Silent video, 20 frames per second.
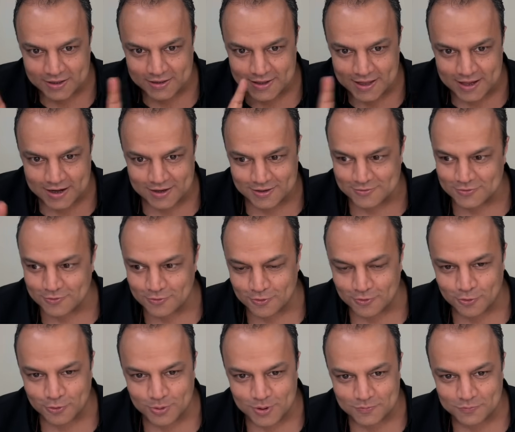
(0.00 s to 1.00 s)
There is no
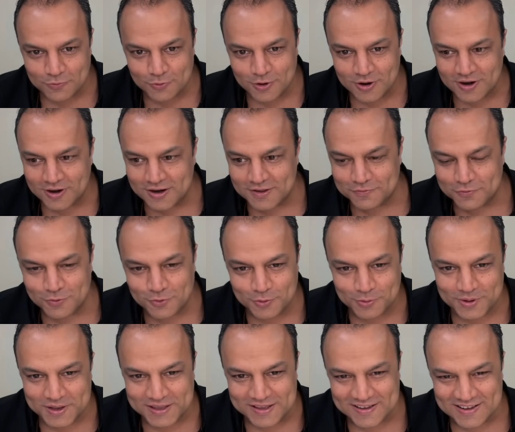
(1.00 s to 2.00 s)
overflow or underflow
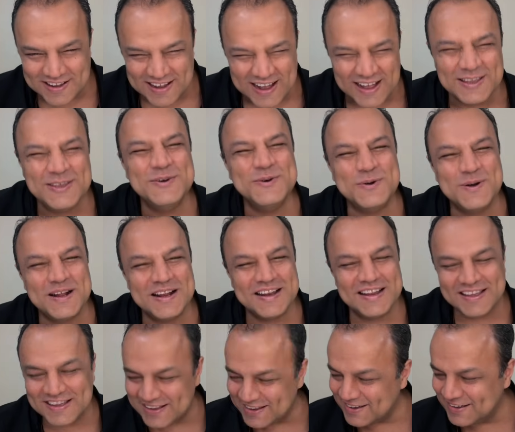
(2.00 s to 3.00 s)
over here. Are you
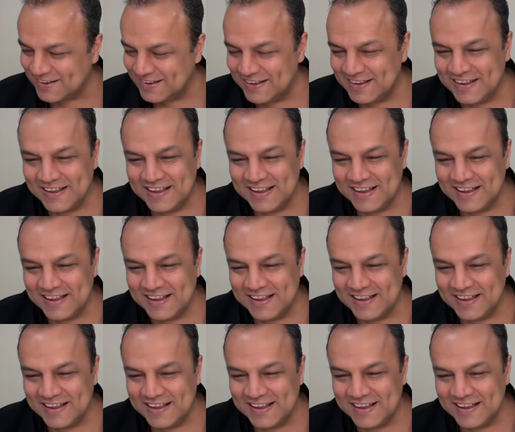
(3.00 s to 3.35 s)
clear?